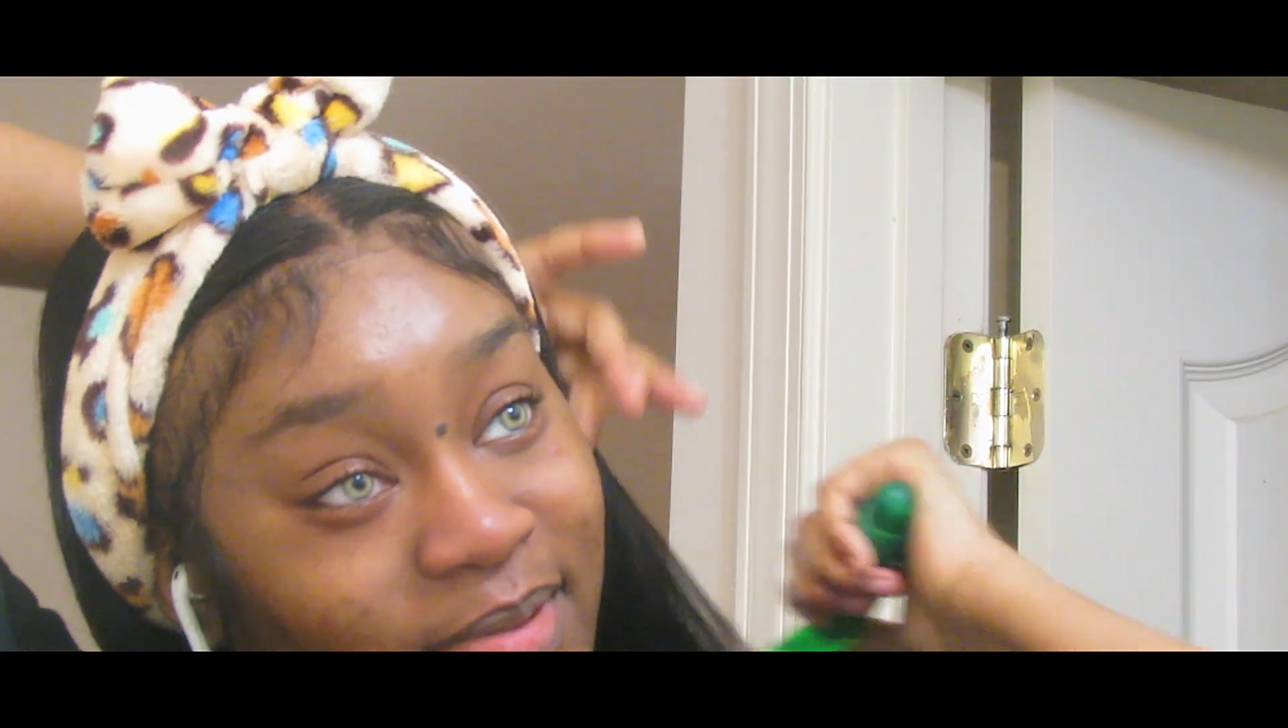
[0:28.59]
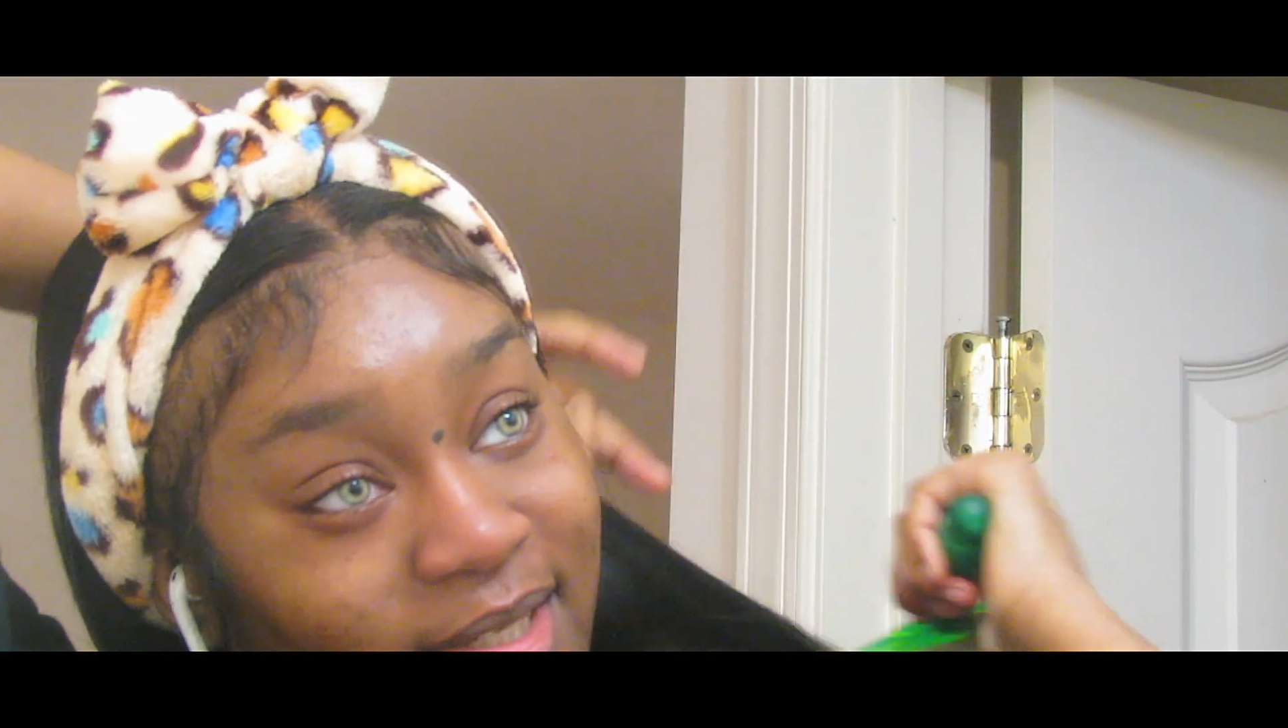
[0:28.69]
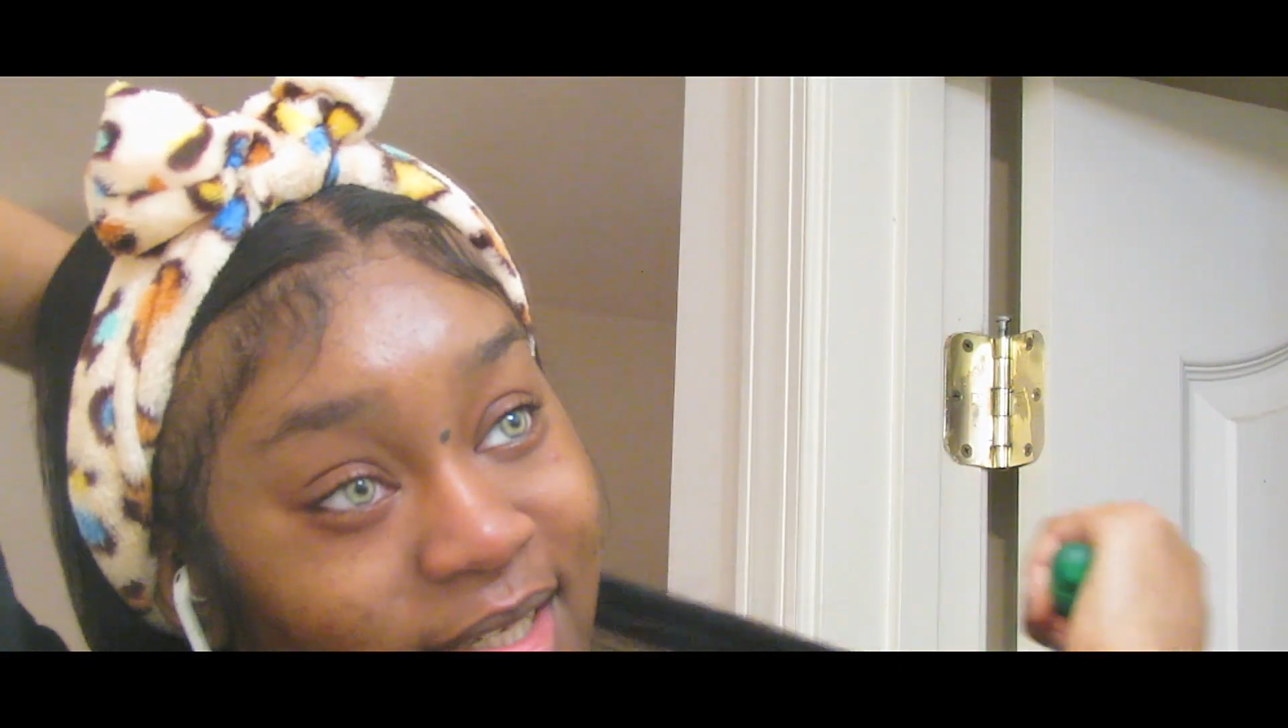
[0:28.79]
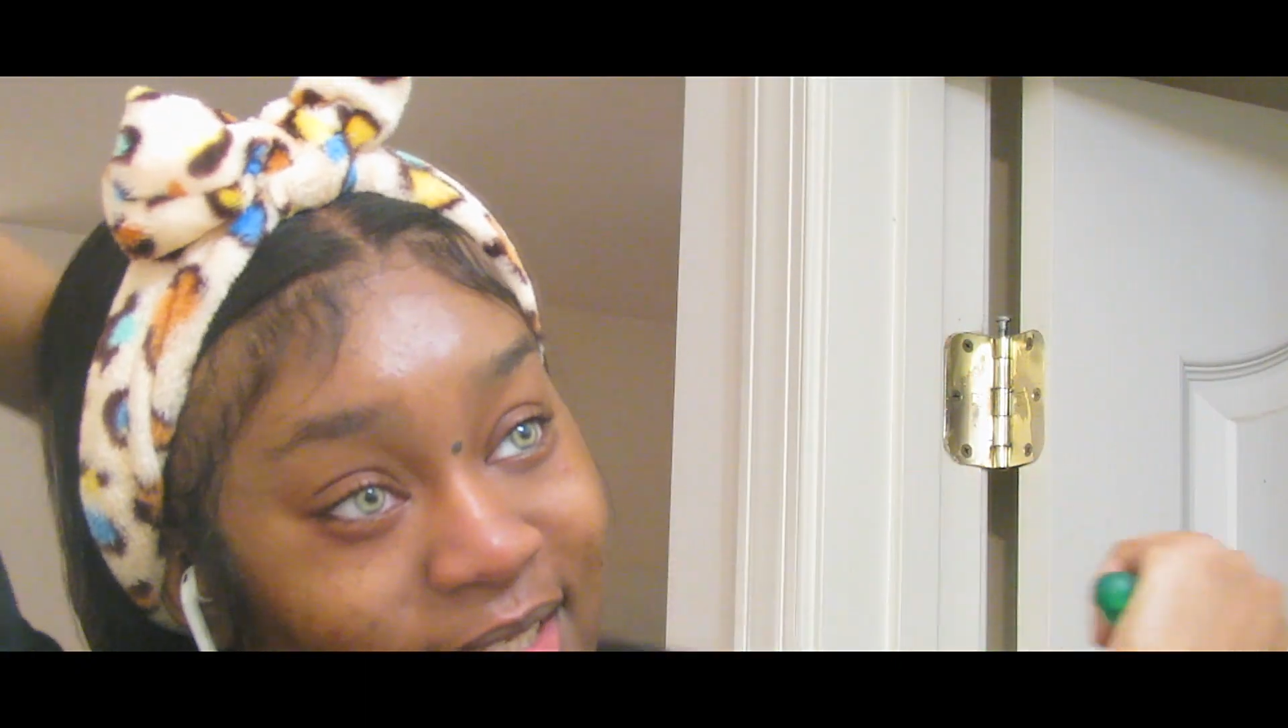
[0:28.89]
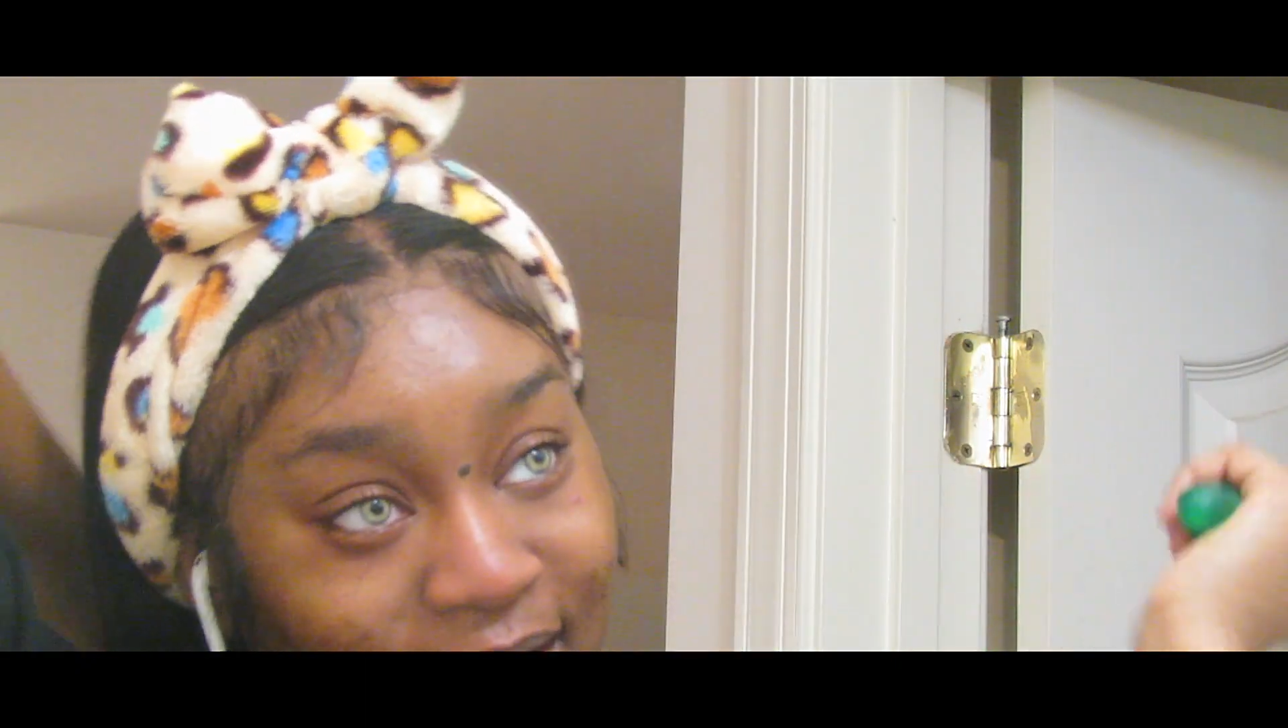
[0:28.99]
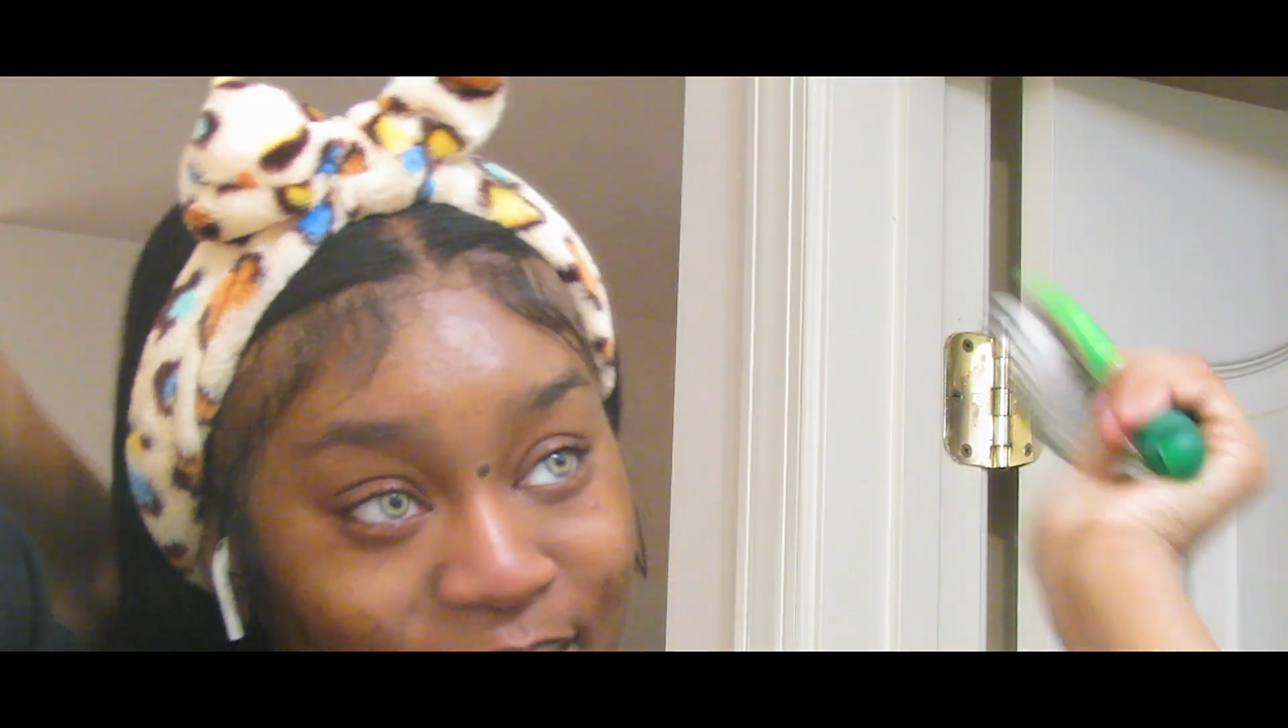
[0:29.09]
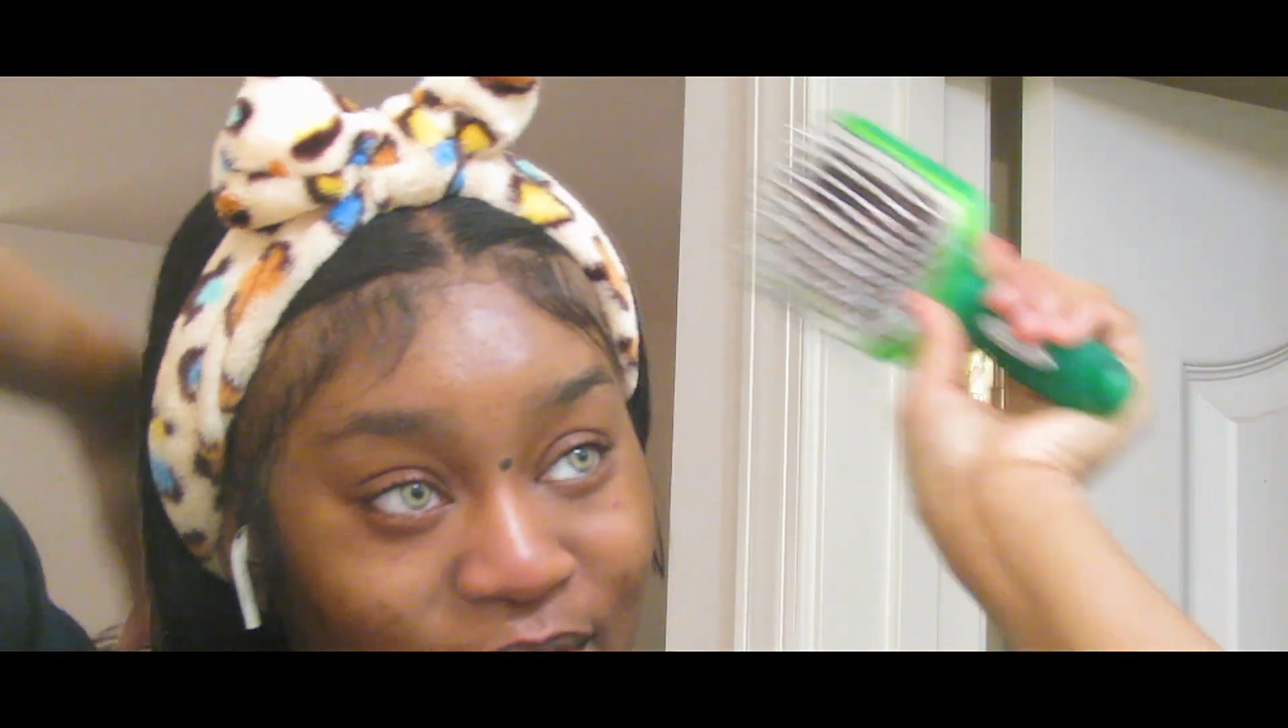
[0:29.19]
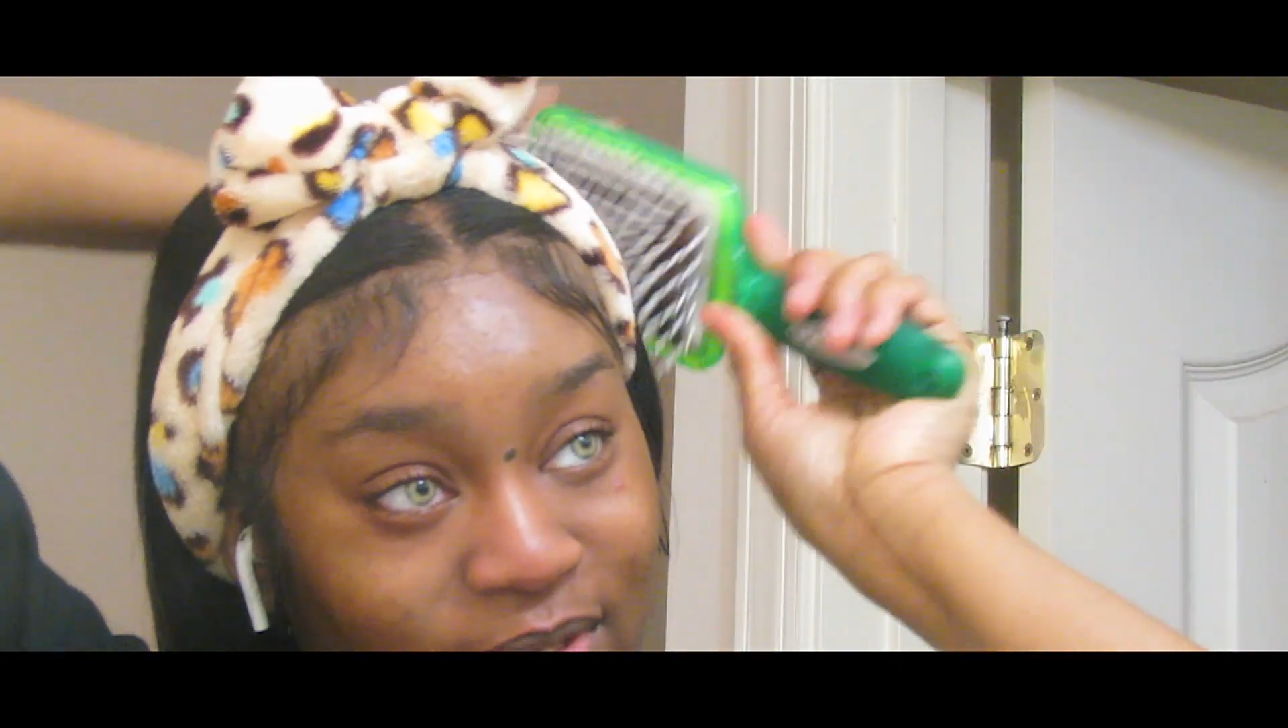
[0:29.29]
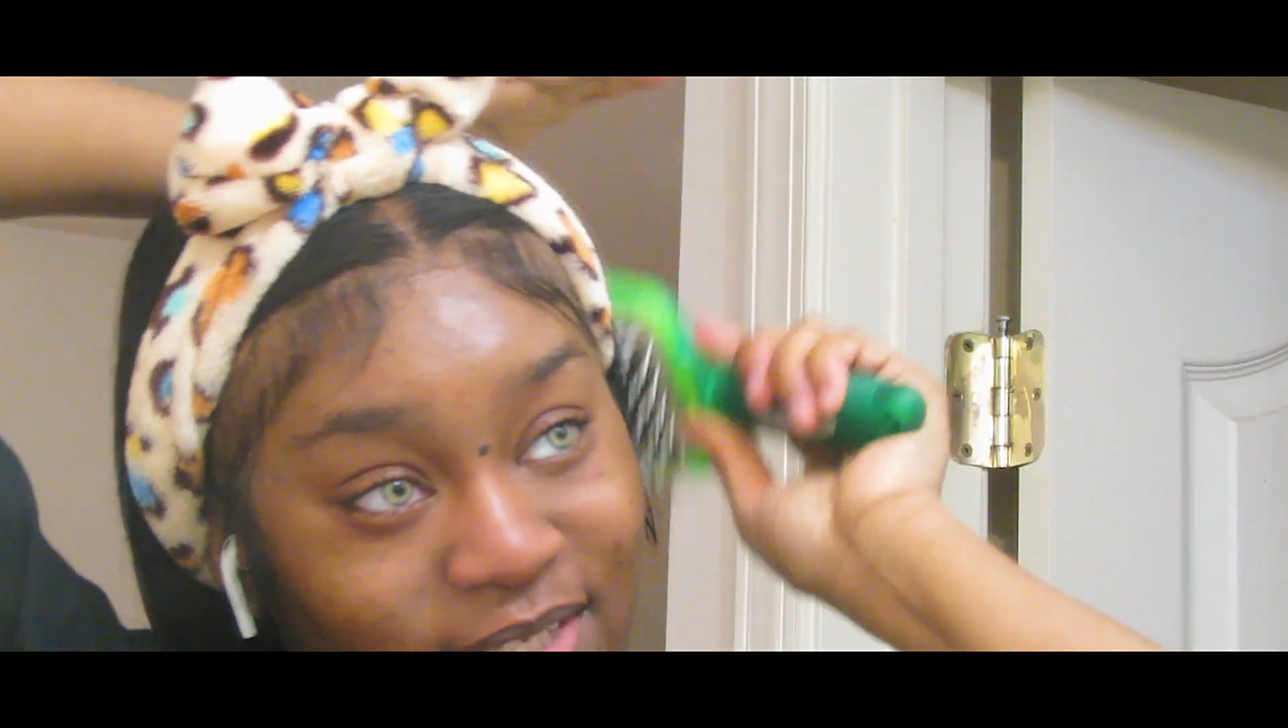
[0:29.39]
because, like, bro,